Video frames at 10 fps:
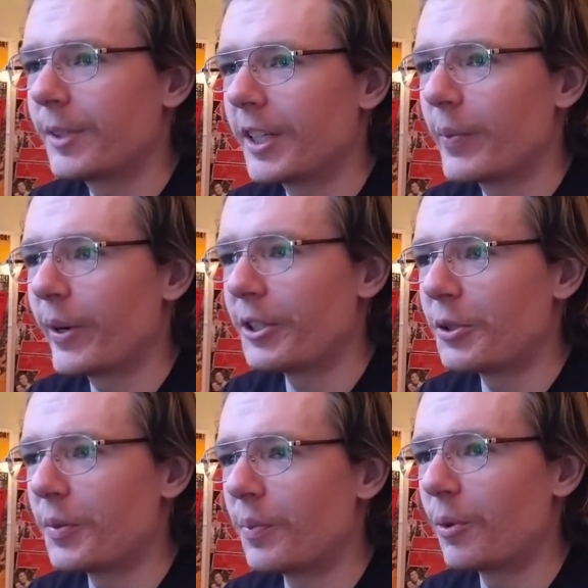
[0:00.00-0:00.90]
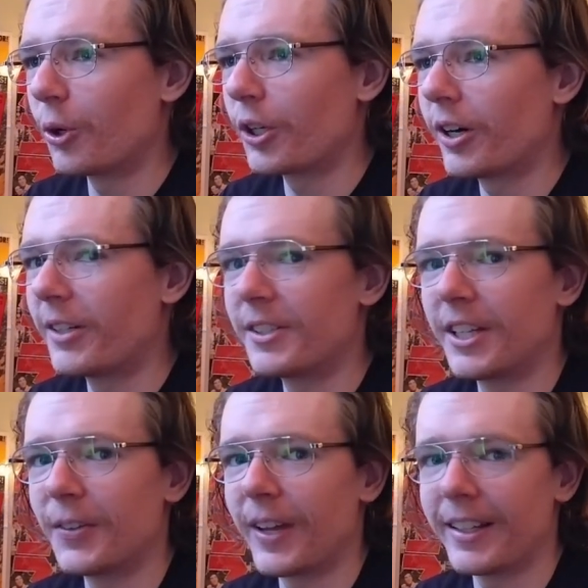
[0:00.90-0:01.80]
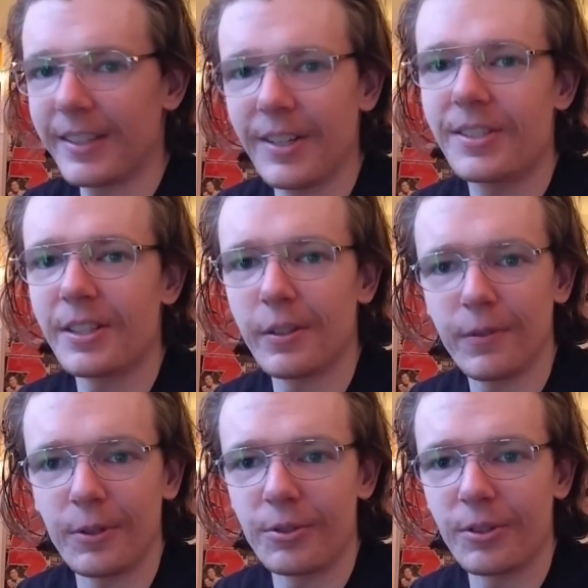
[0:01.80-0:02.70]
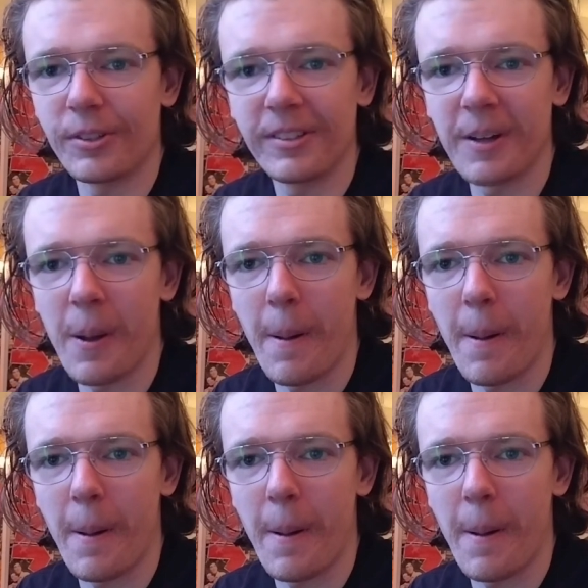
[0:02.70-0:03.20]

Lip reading: thinking about doing more content like this in the future.